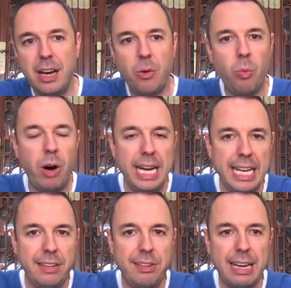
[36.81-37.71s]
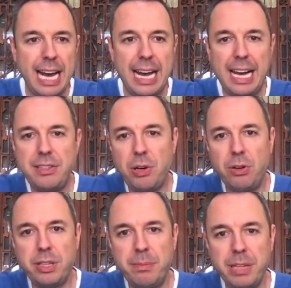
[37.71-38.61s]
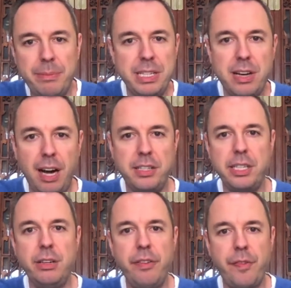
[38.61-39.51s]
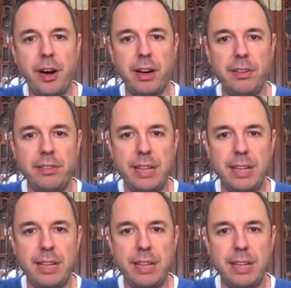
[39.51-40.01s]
What is it? I told him, let me talk to you first.